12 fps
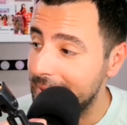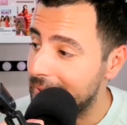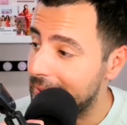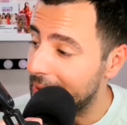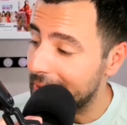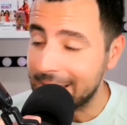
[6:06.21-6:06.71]

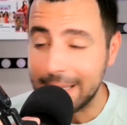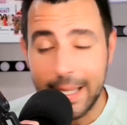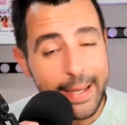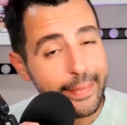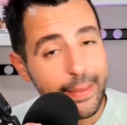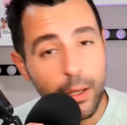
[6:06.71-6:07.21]
It looks
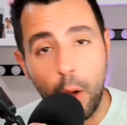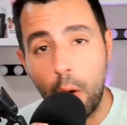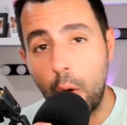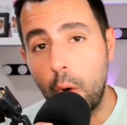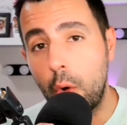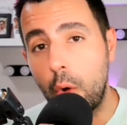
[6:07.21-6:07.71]
like the
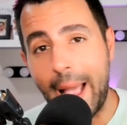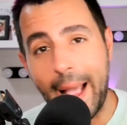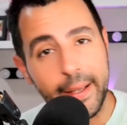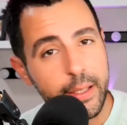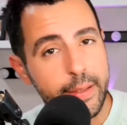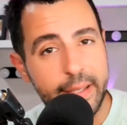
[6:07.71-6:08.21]
whole
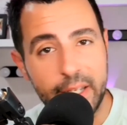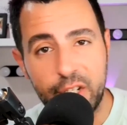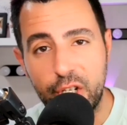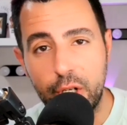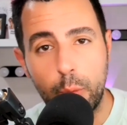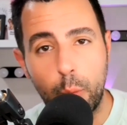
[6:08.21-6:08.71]

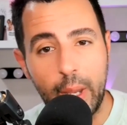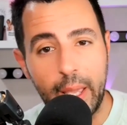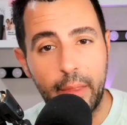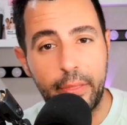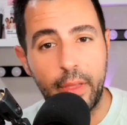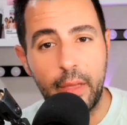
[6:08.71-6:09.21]
accusation
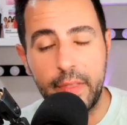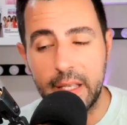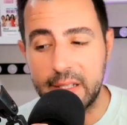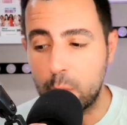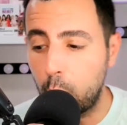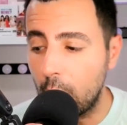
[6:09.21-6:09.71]
with
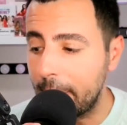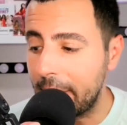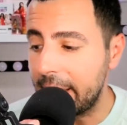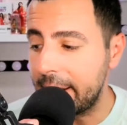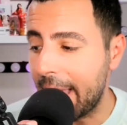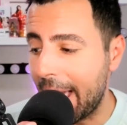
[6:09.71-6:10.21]
this
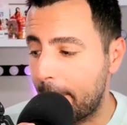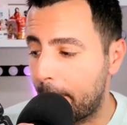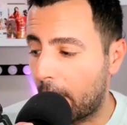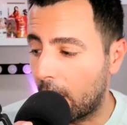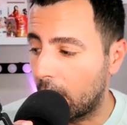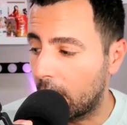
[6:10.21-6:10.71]
woman at
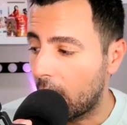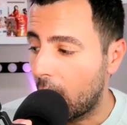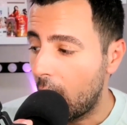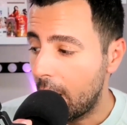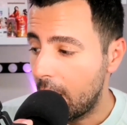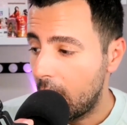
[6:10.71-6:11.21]
Bar
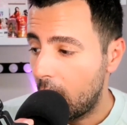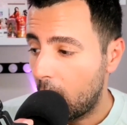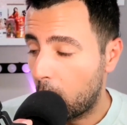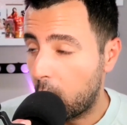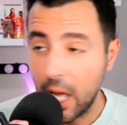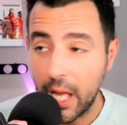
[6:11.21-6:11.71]

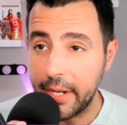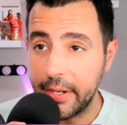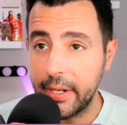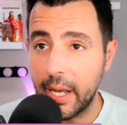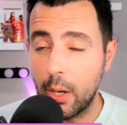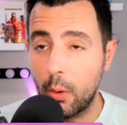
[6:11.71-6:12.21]

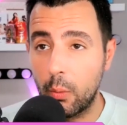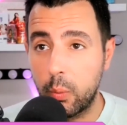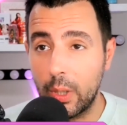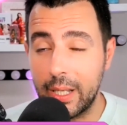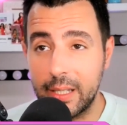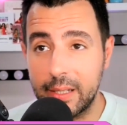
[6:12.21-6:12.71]
One
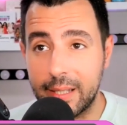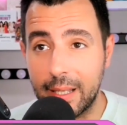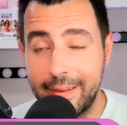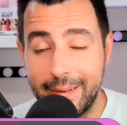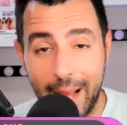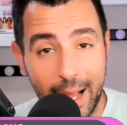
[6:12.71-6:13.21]
was
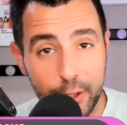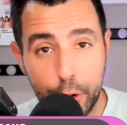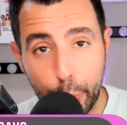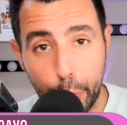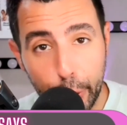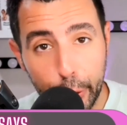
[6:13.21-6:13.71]
not
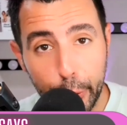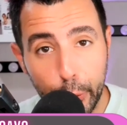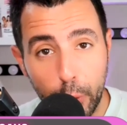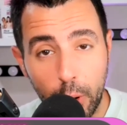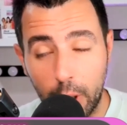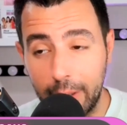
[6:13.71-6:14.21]

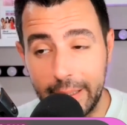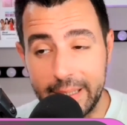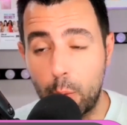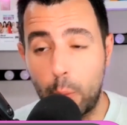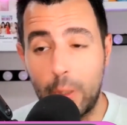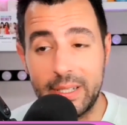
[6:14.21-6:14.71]
true, or at
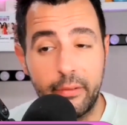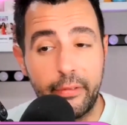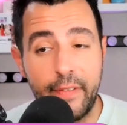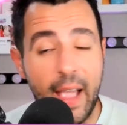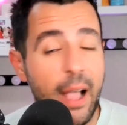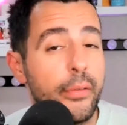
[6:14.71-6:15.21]
least it wasn't
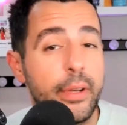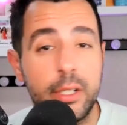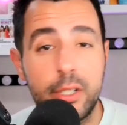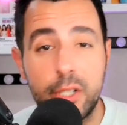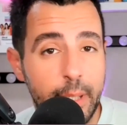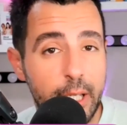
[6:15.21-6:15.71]
found
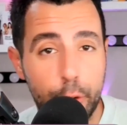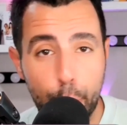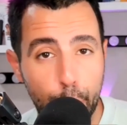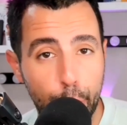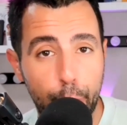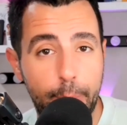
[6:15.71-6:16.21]
to be
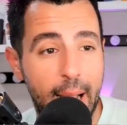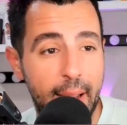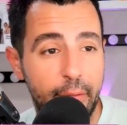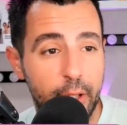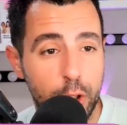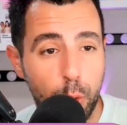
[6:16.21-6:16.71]
true
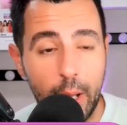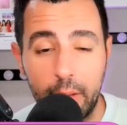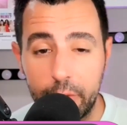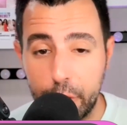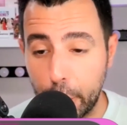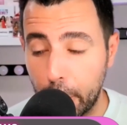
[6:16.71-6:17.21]
by the
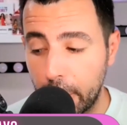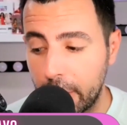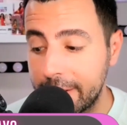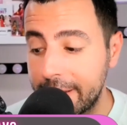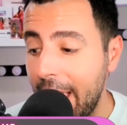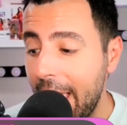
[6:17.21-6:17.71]
12
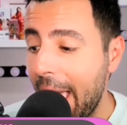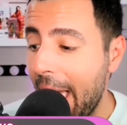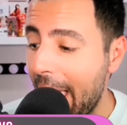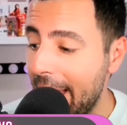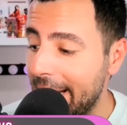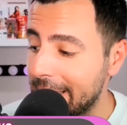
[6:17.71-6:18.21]
jurors.
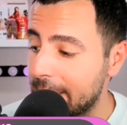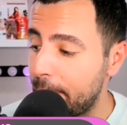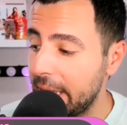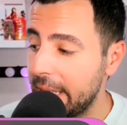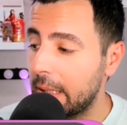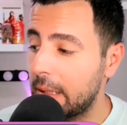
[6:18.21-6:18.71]
And it's
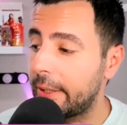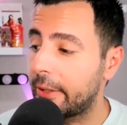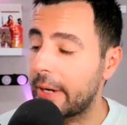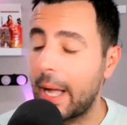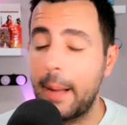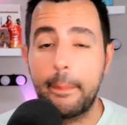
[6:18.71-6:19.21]
being
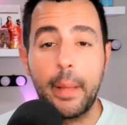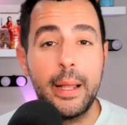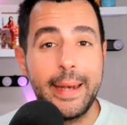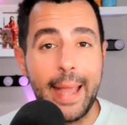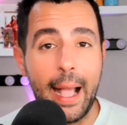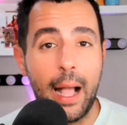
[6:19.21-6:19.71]
cleared up
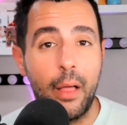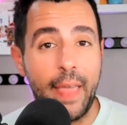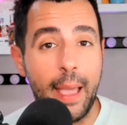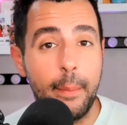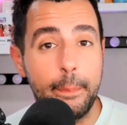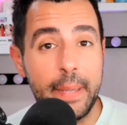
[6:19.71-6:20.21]
now
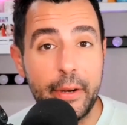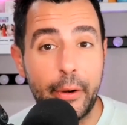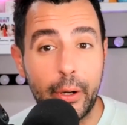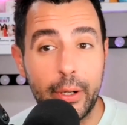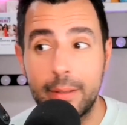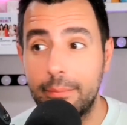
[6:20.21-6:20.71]
that
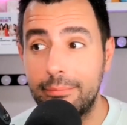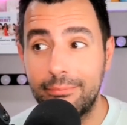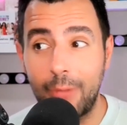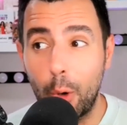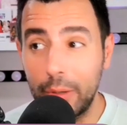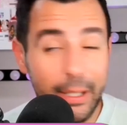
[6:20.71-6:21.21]
Peter
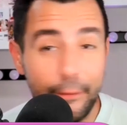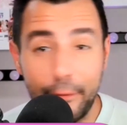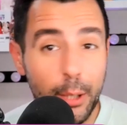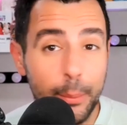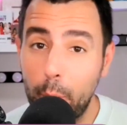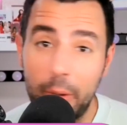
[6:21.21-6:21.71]
only
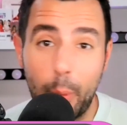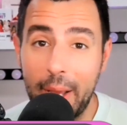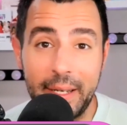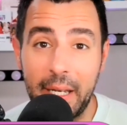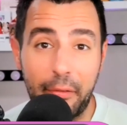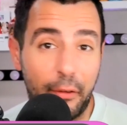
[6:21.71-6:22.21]
filmed with
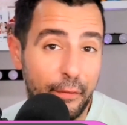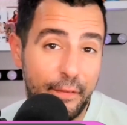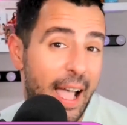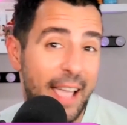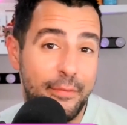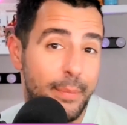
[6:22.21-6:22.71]
Wendy for
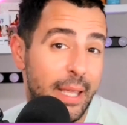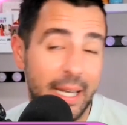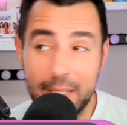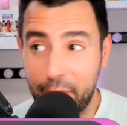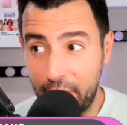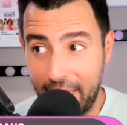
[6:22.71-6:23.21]
5
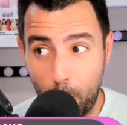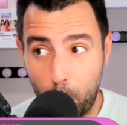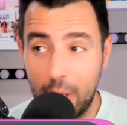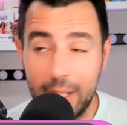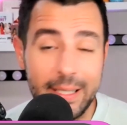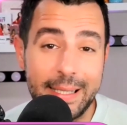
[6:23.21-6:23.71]
minutes for that
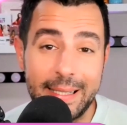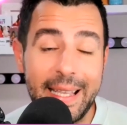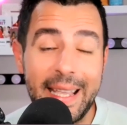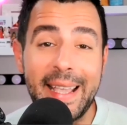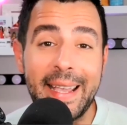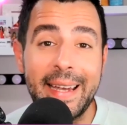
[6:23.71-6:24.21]
one
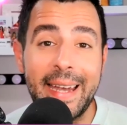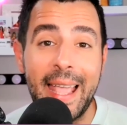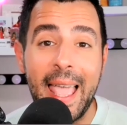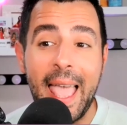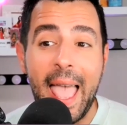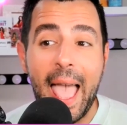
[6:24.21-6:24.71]
scene
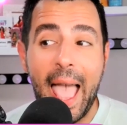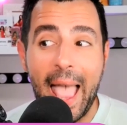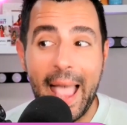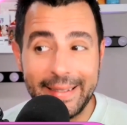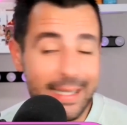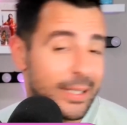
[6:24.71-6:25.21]

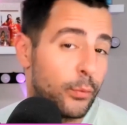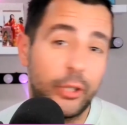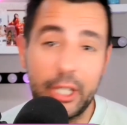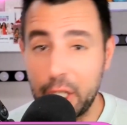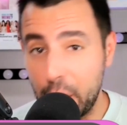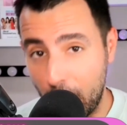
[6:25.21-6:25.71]
and doesn't
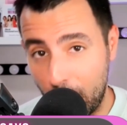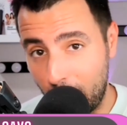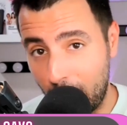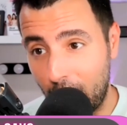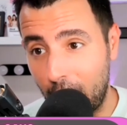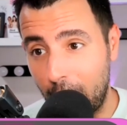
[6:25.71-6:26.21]
really know
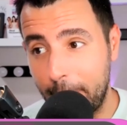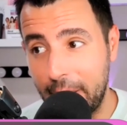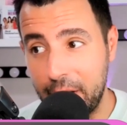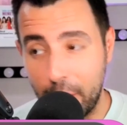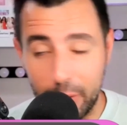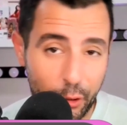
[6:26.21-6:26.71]
her,
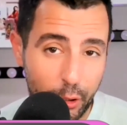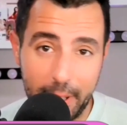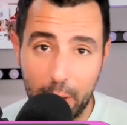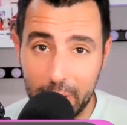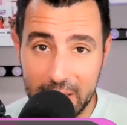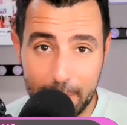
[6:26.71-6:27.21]
but knows her to
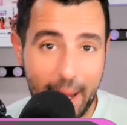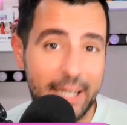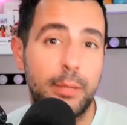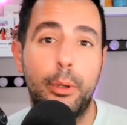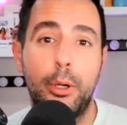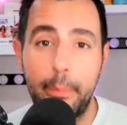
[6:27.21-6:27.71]
be a
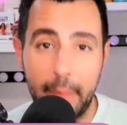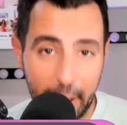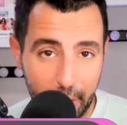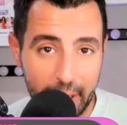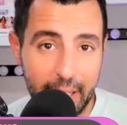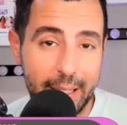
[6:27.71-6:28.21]
respectable,
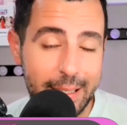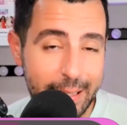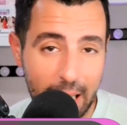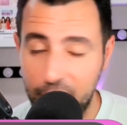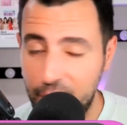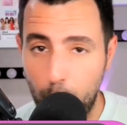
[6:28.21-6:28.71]
married,
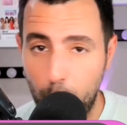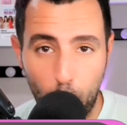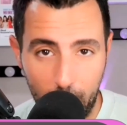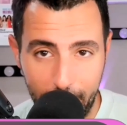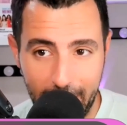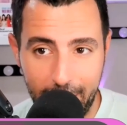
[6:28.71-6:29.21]
intelligent
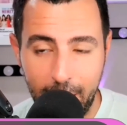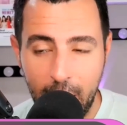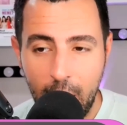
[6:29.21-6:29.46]
woman.